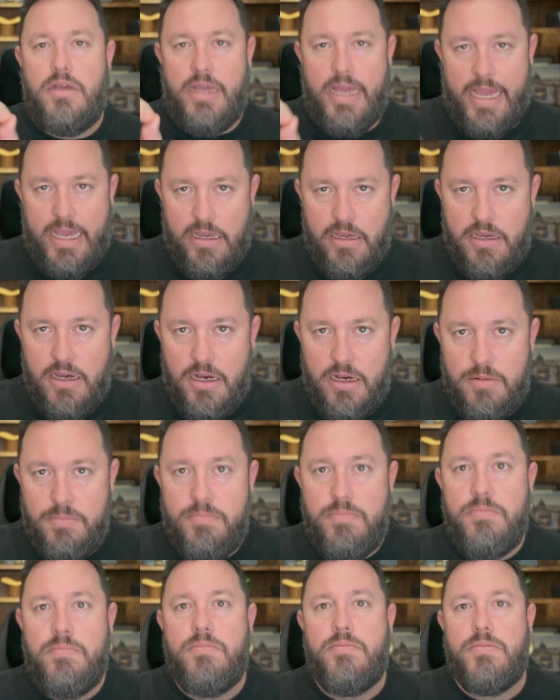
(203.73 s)

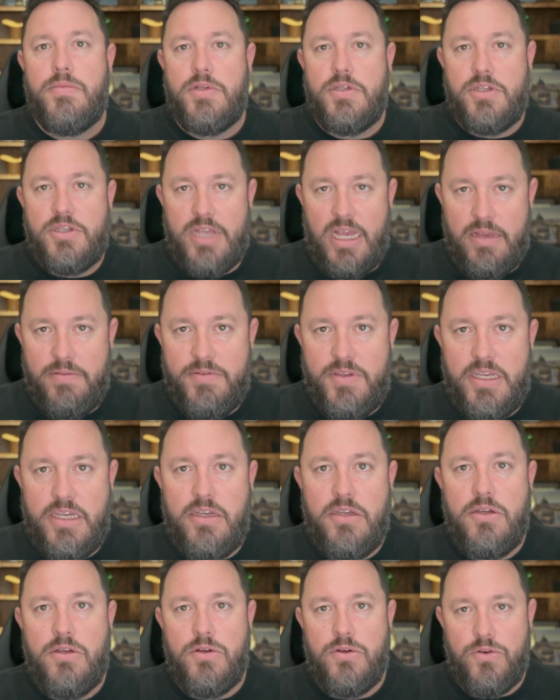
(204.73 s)
income,
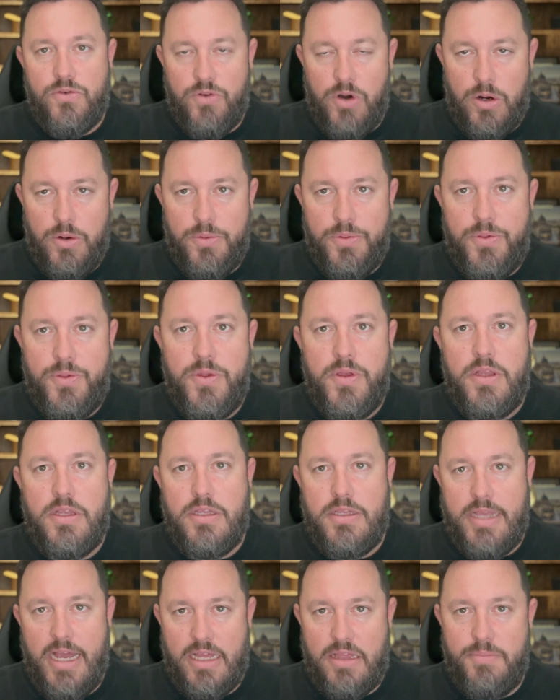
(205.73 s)
safety, growth,
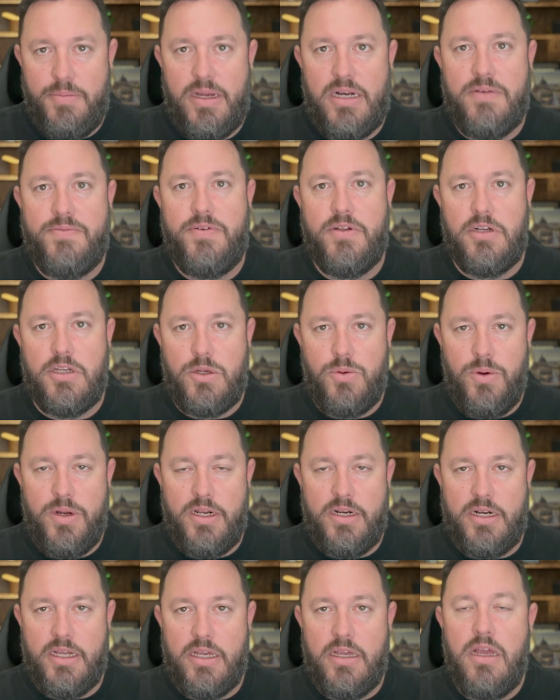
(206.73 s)
death benefit,
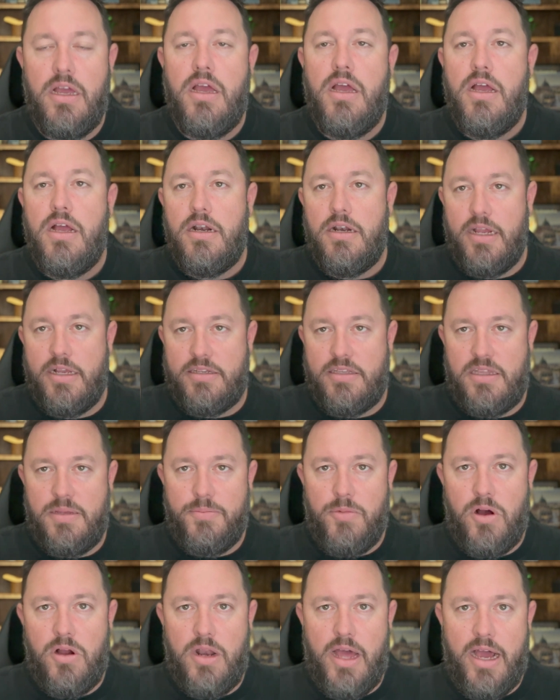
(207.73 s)
liquidity. List
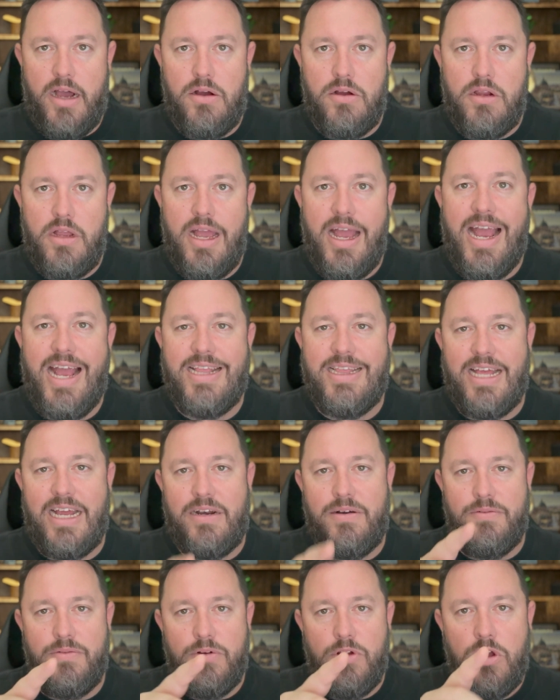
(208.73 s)
them all out, and
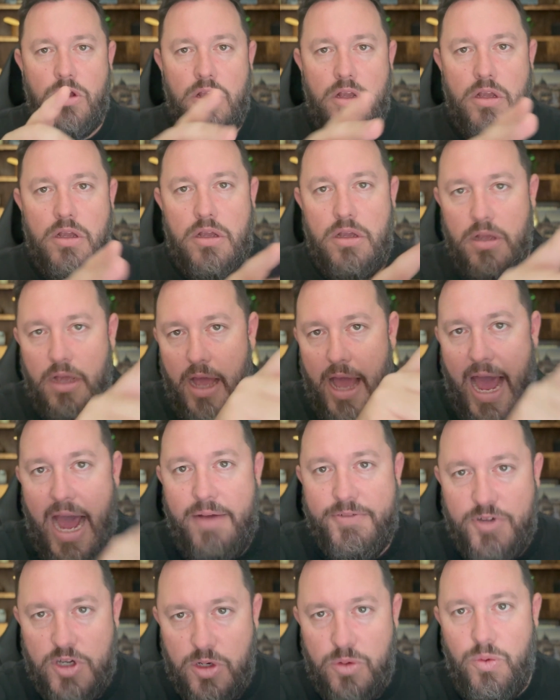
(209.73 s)
then
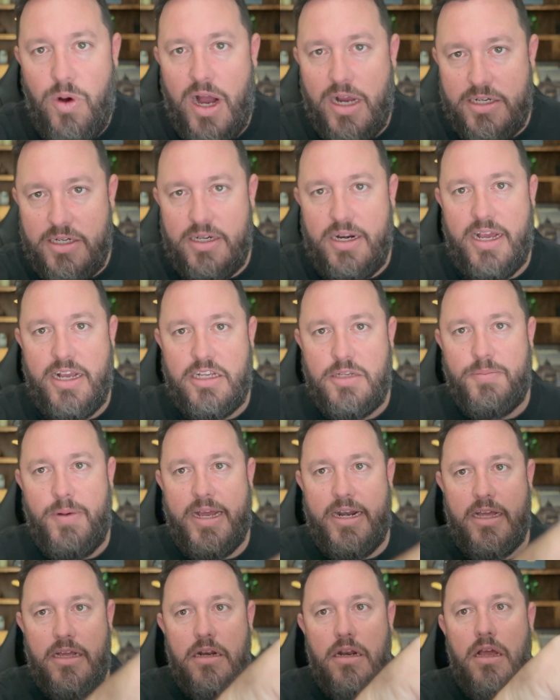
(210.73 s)
after you watch and I
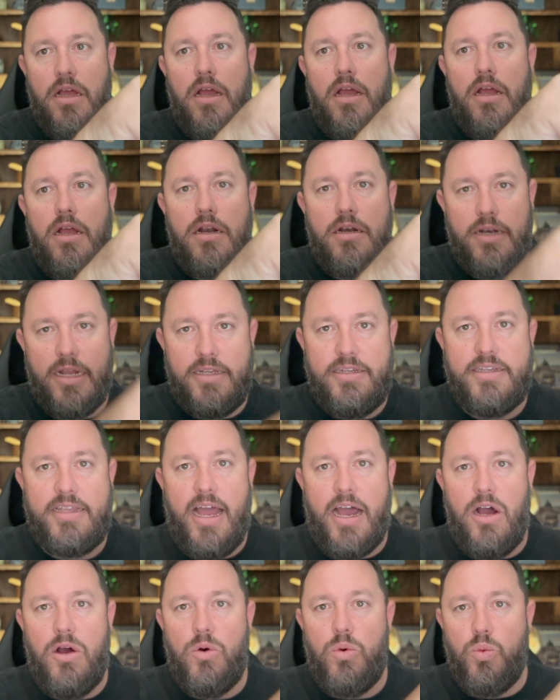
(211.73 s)
explain it, list
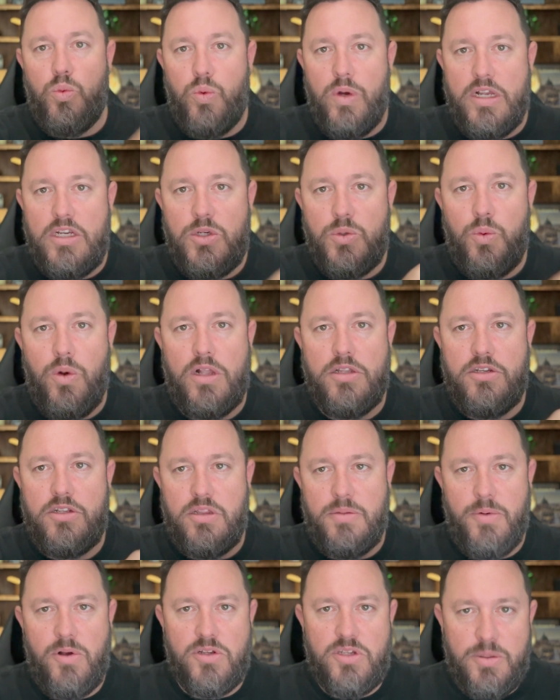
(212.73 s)
out which ones are
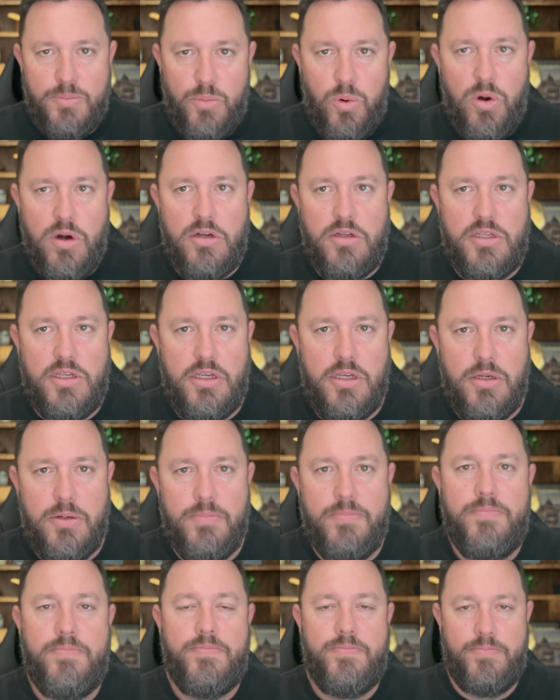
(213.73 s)
the most important to
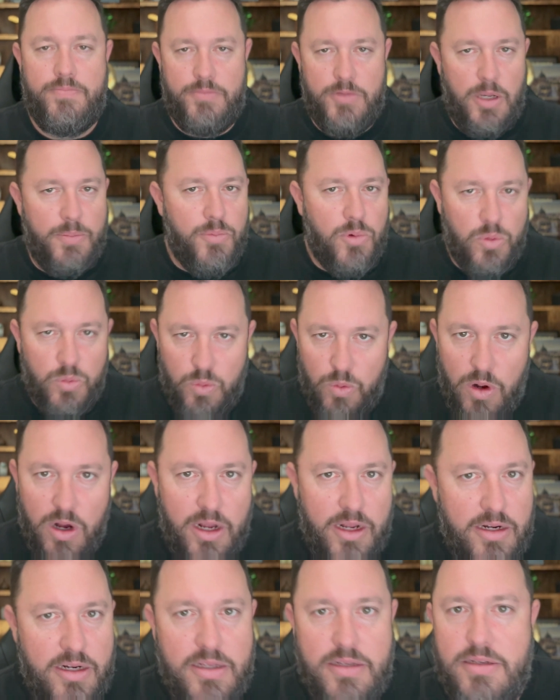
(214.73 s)
you. Number
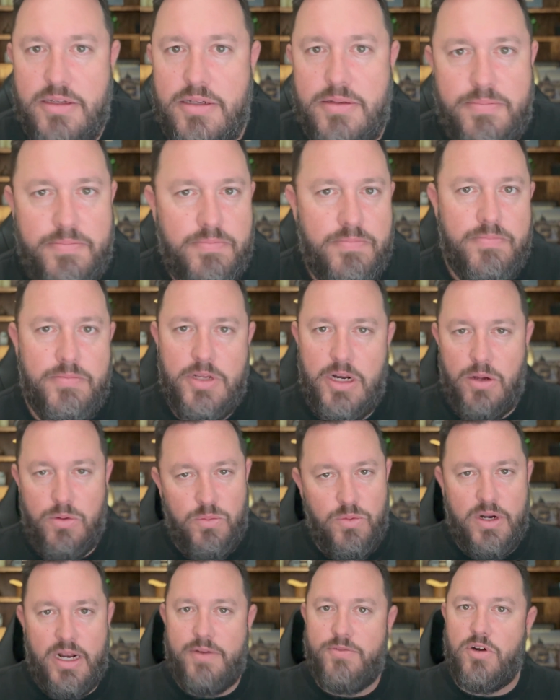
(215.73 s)
one is, you know,
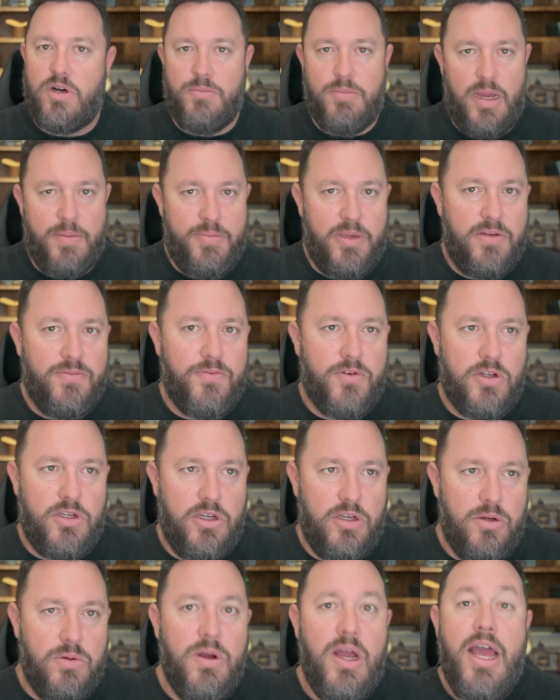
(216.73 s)
whatever it might be for
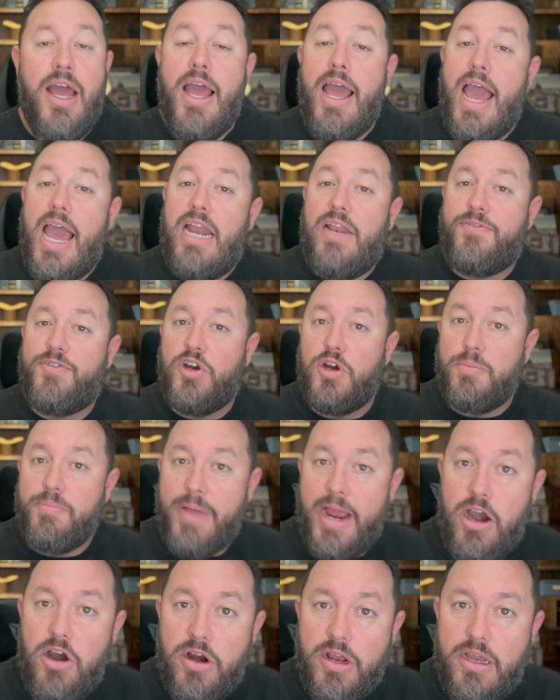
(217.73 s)
you. And if you're
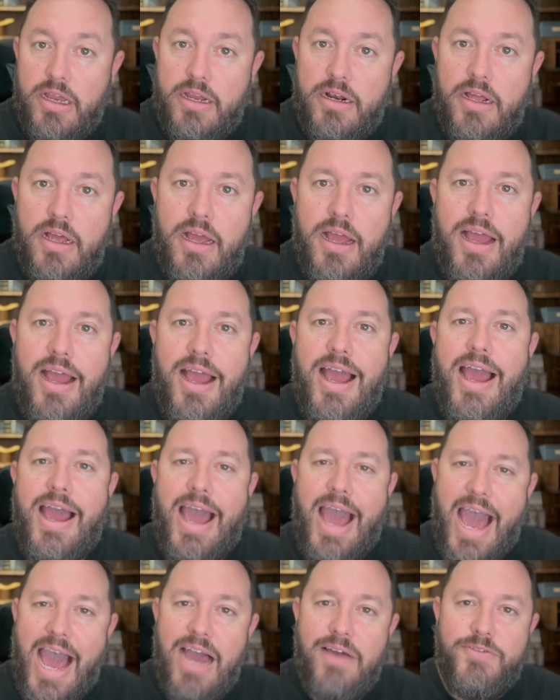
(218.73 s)
married,
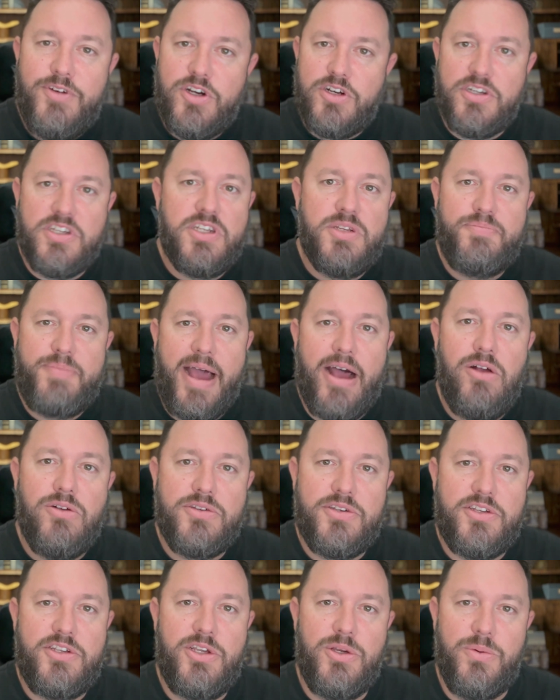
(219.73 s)
have your
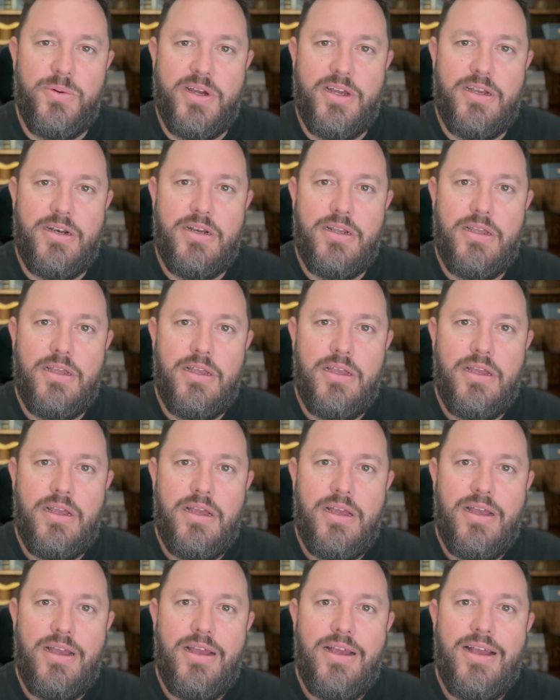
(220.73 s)
spouse do it
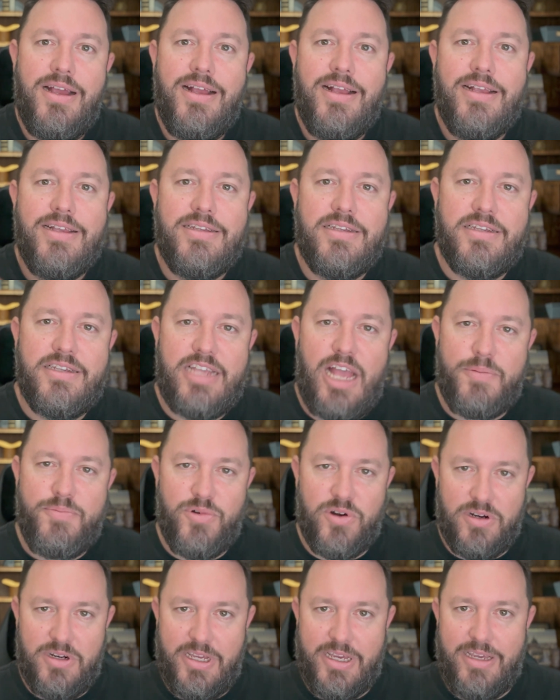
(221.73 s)

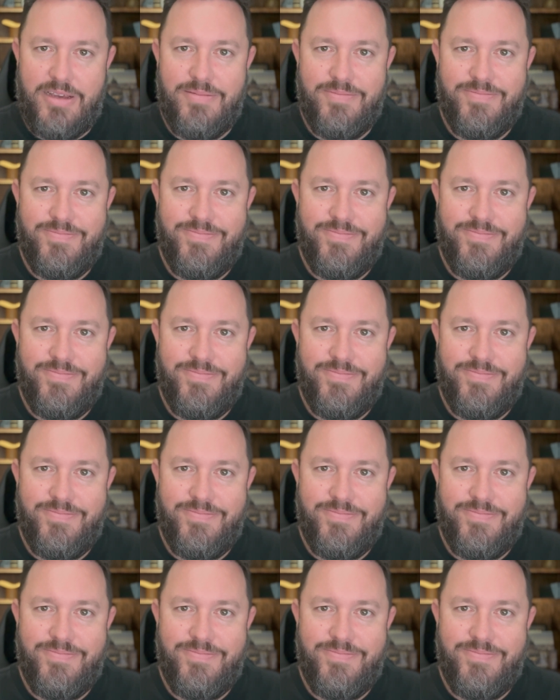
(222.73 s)
separately,